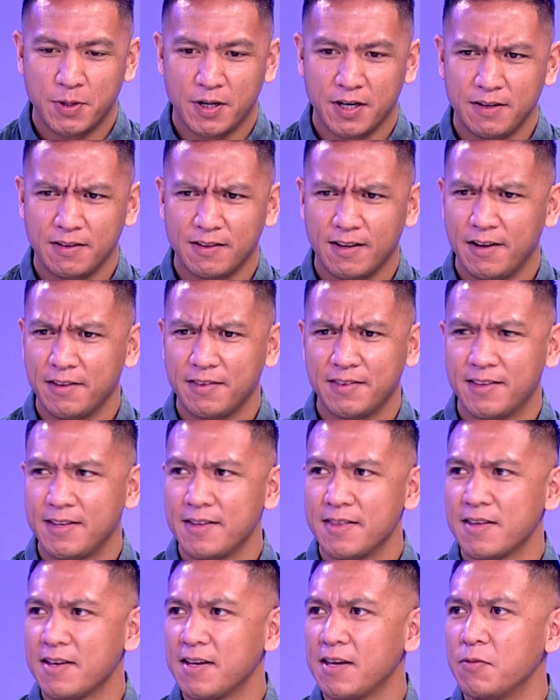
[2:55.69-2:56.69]
but I
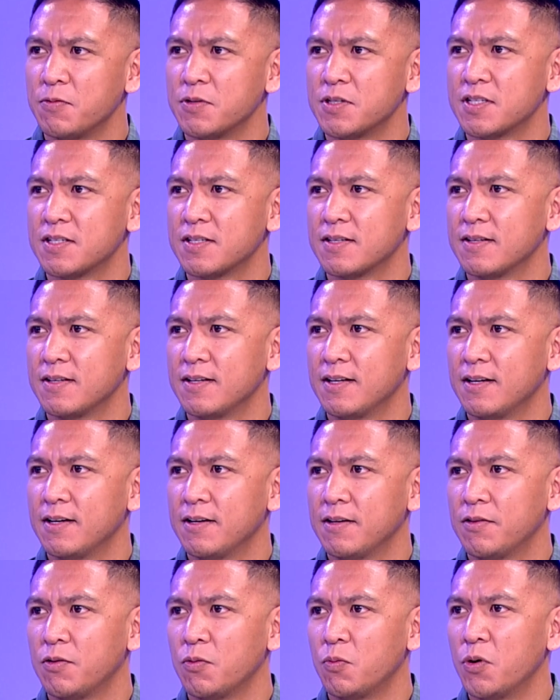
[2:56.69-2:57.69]
didn't think he was
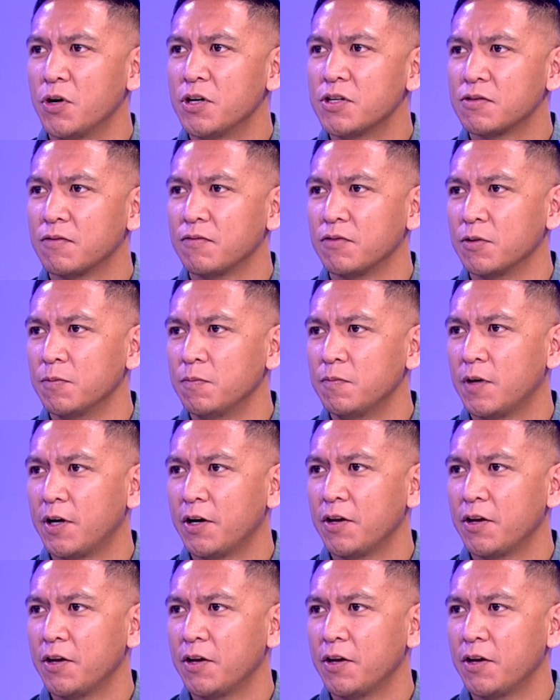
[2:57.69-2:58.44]
the worst of them.